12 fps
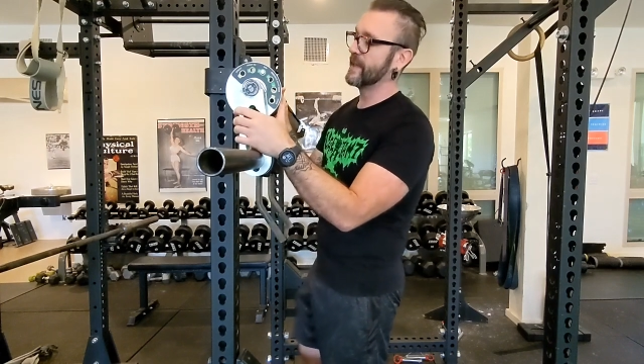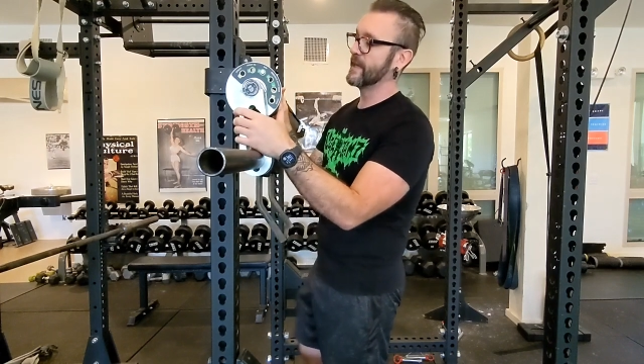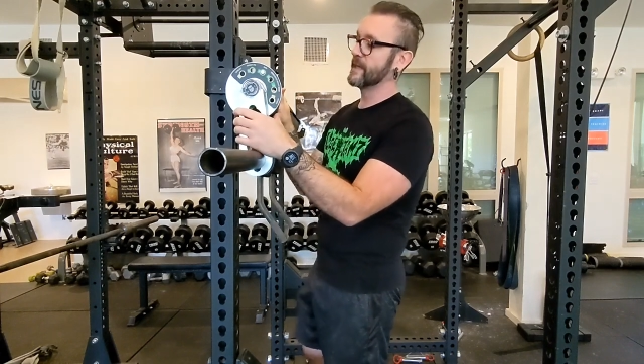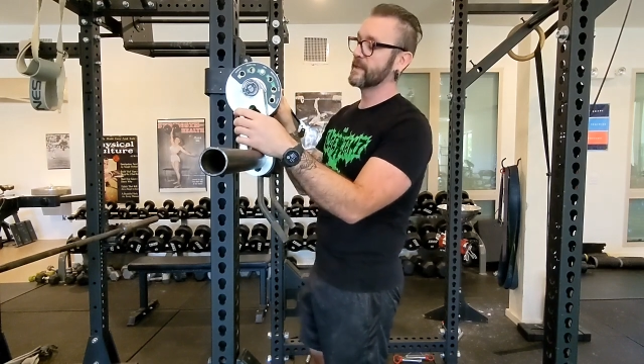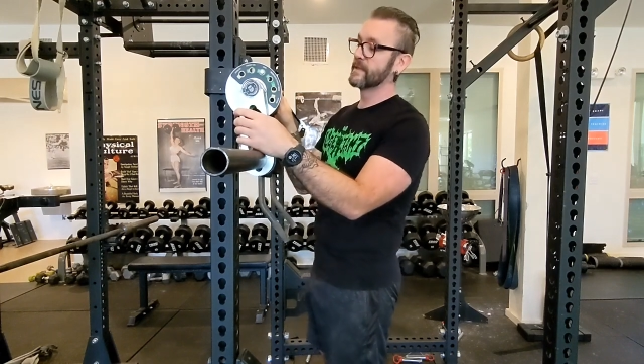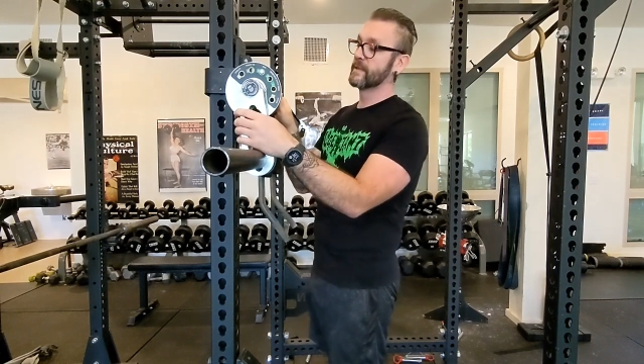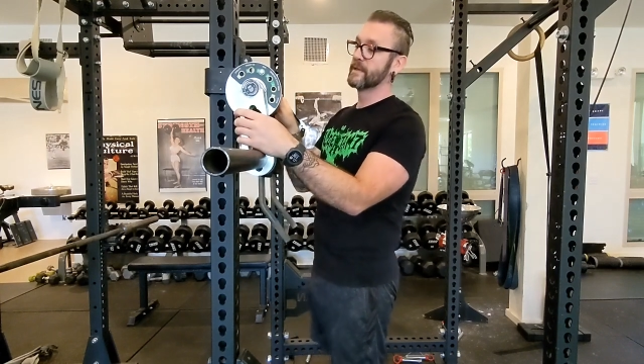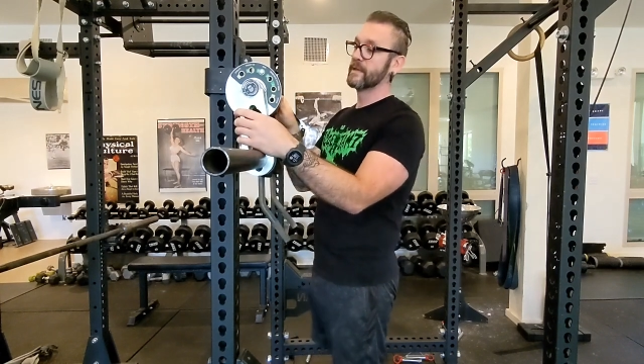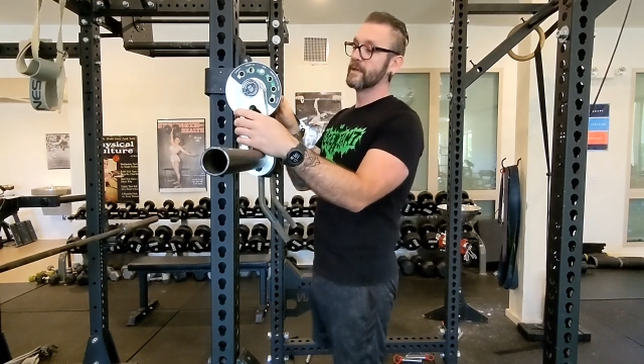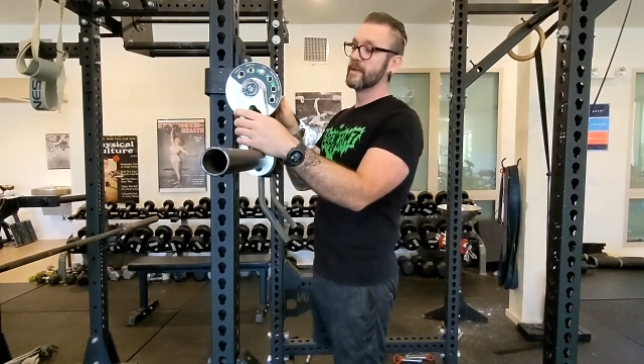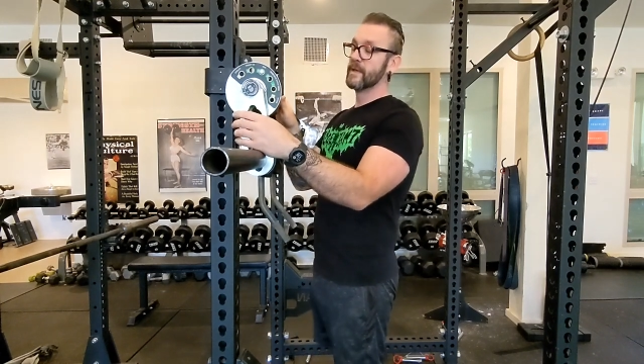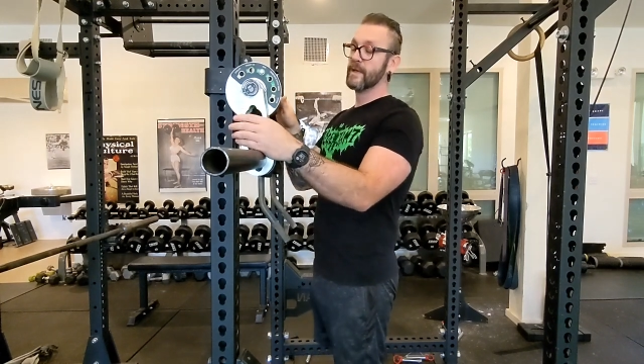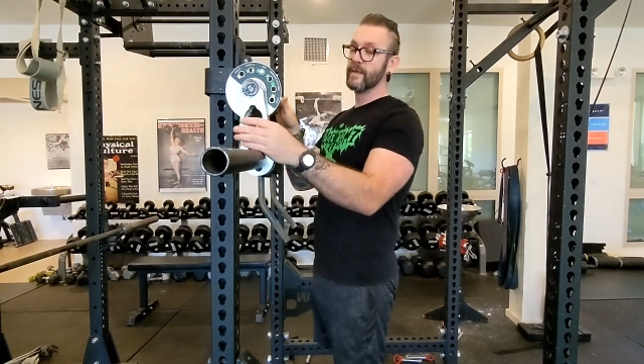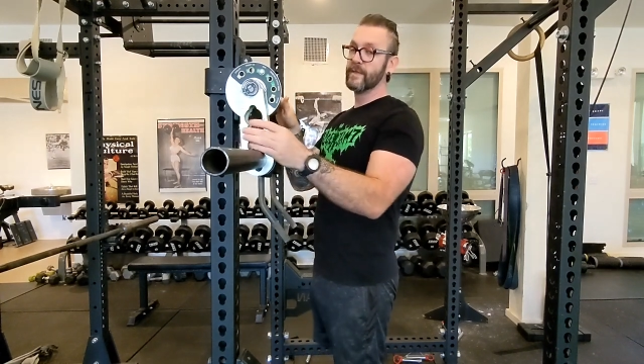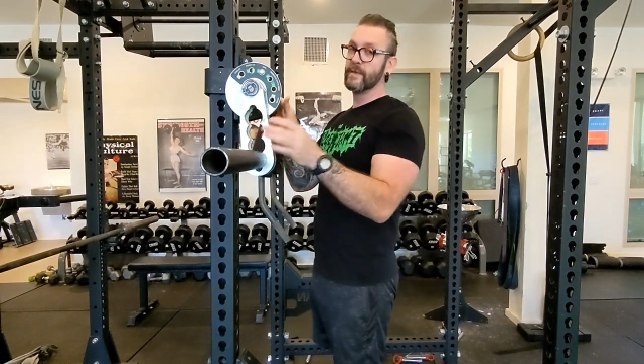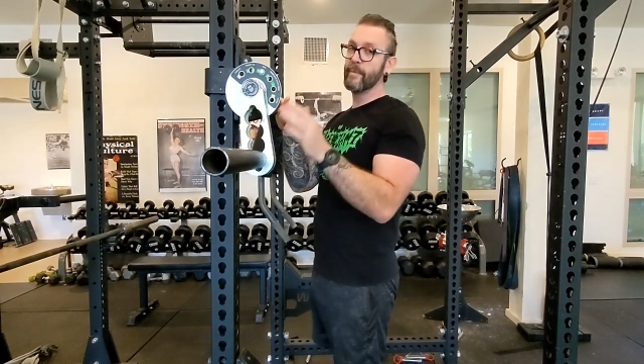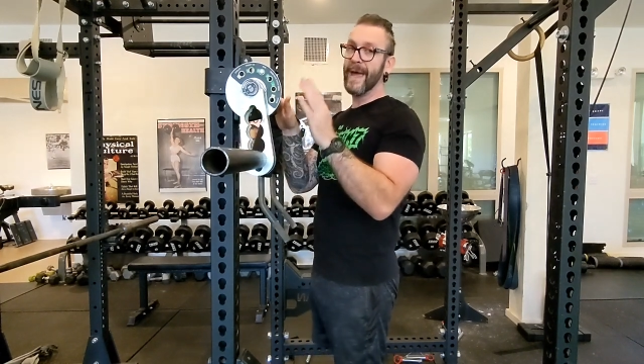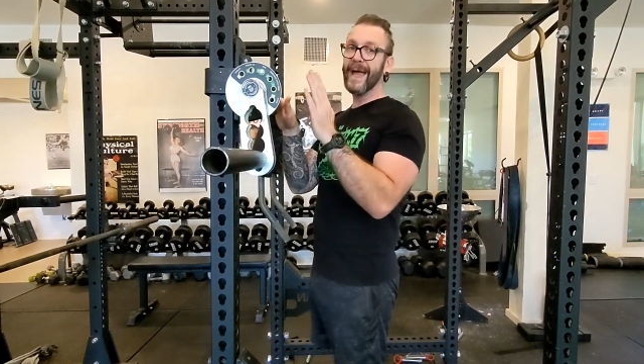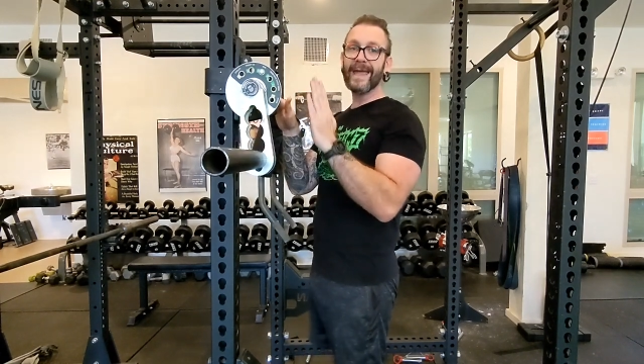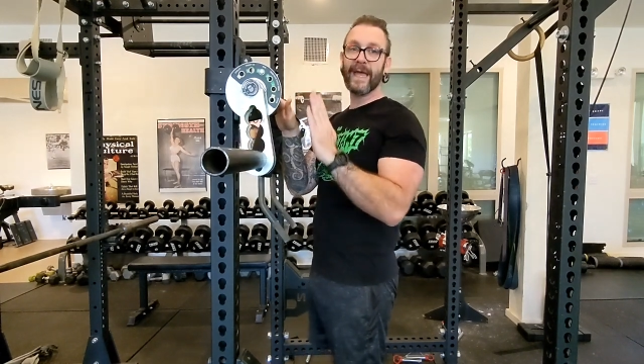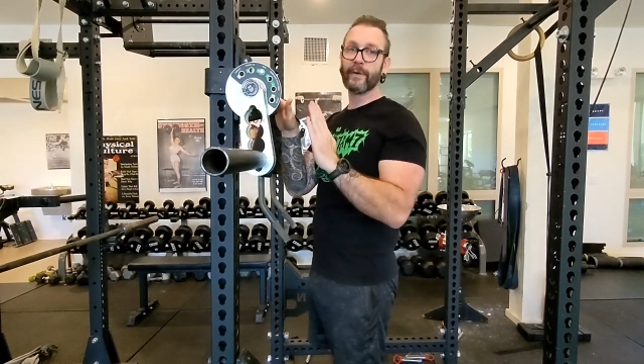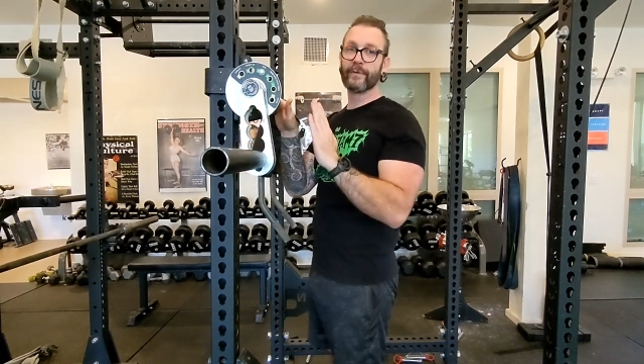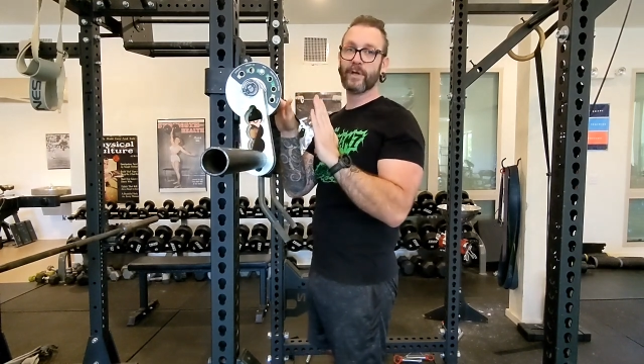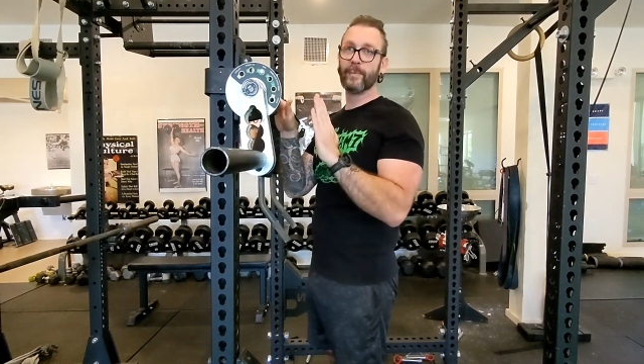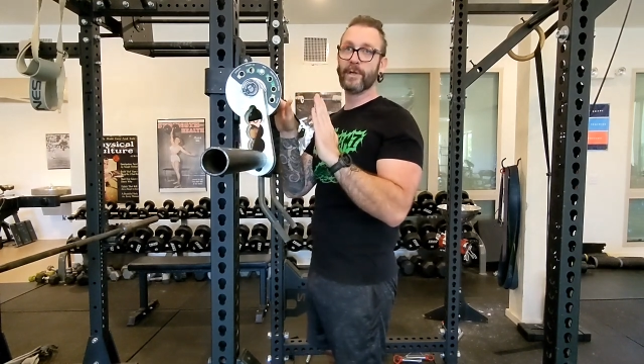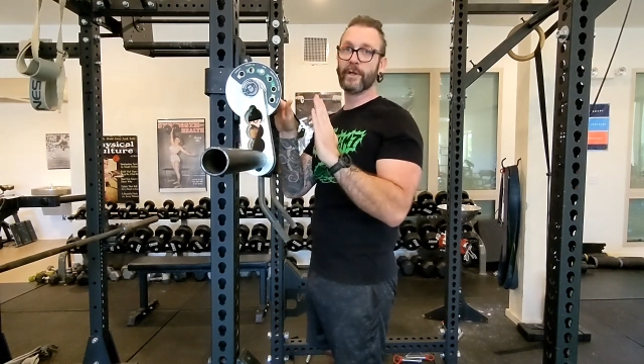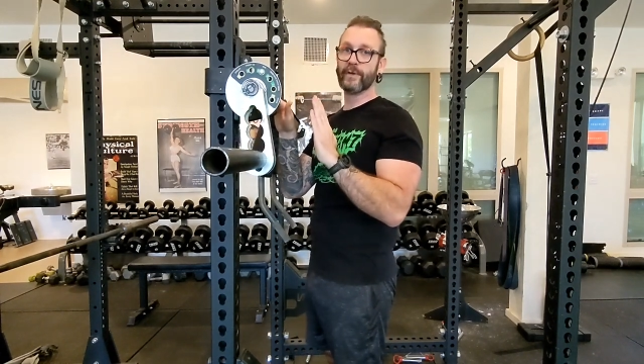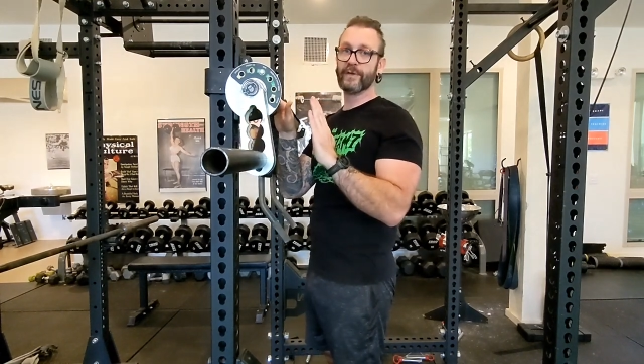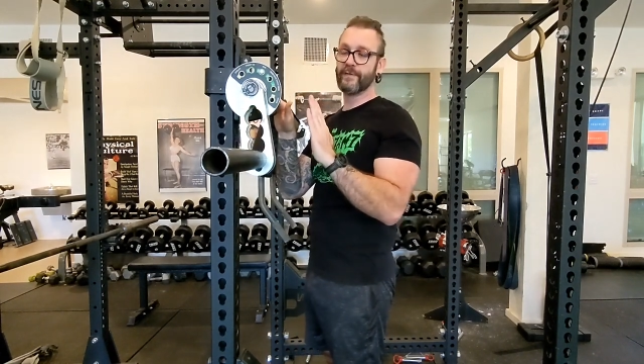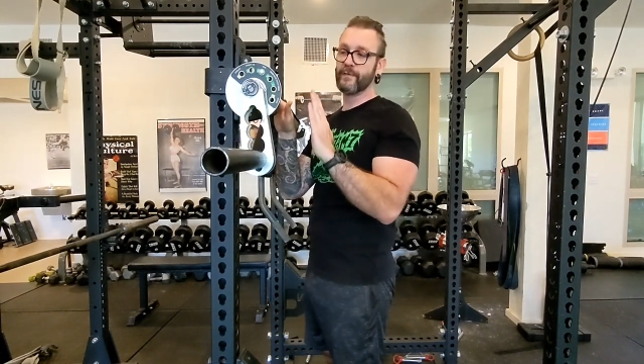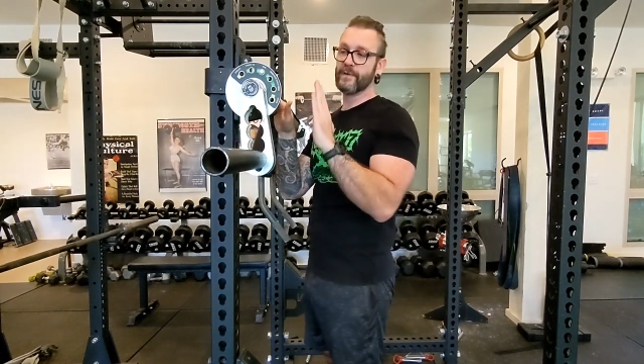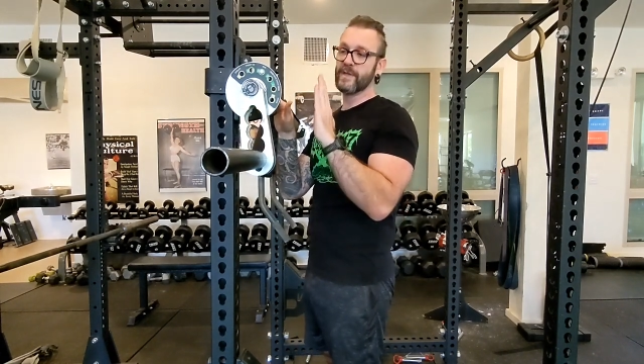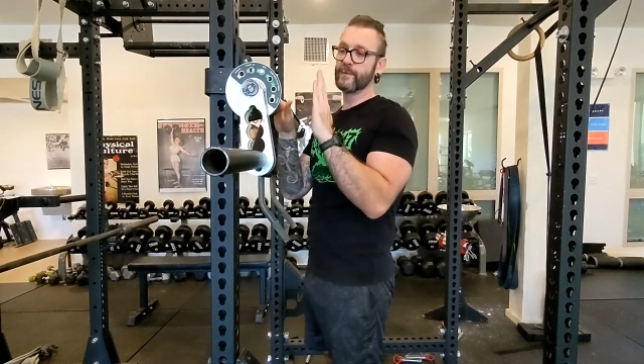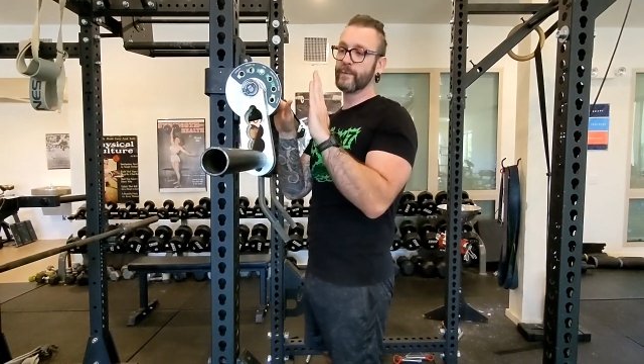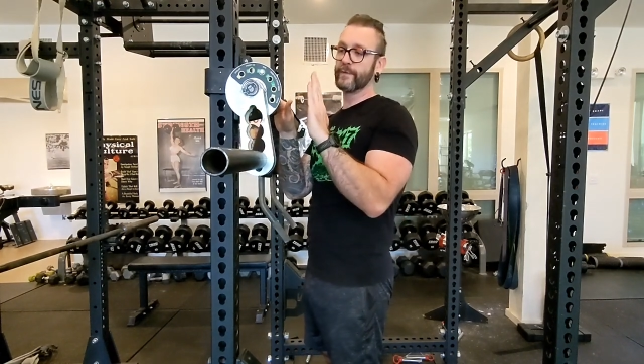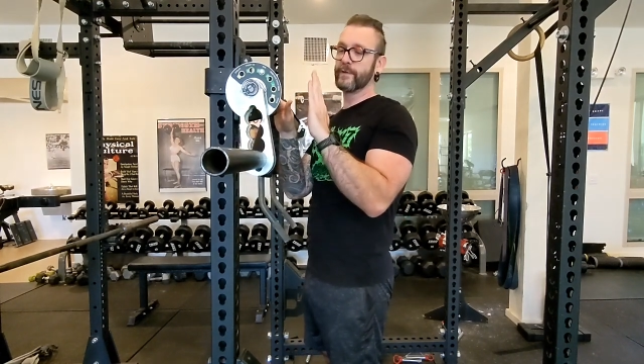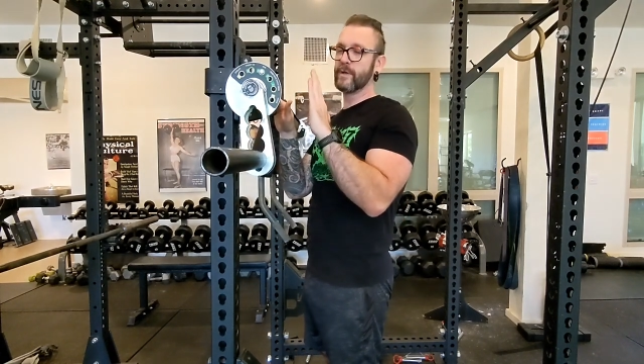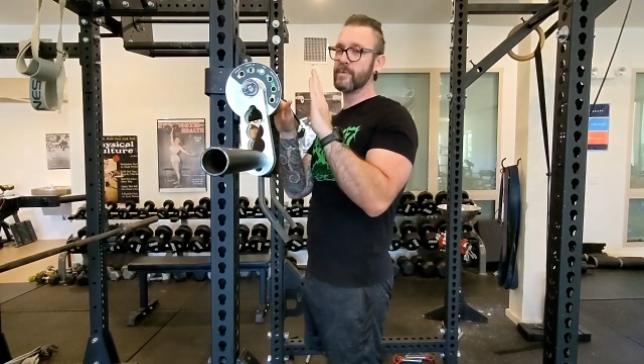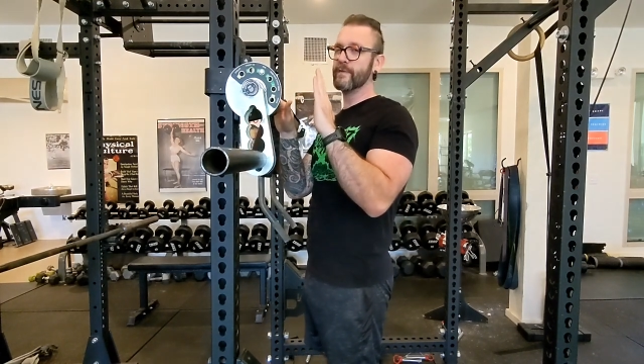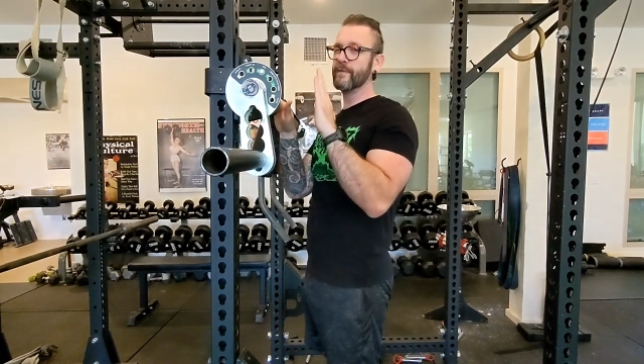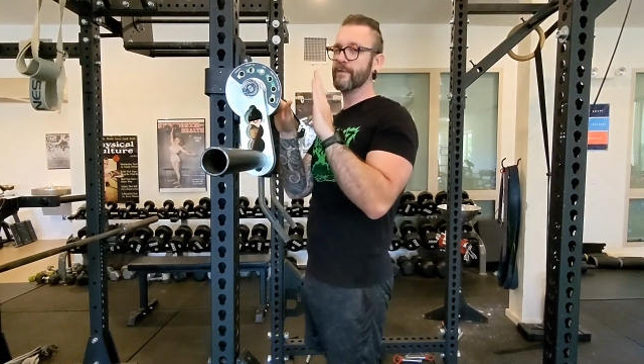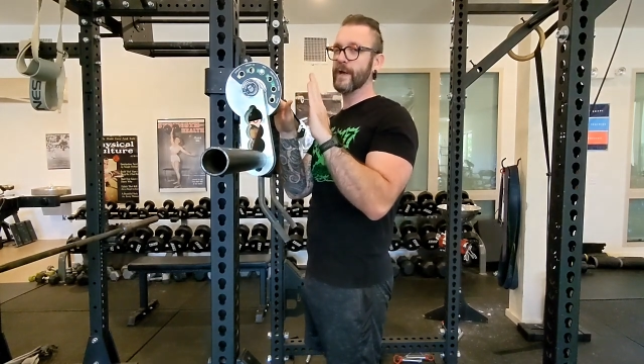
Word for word: setting, the back angle is gonna be a little different. This one's gonna be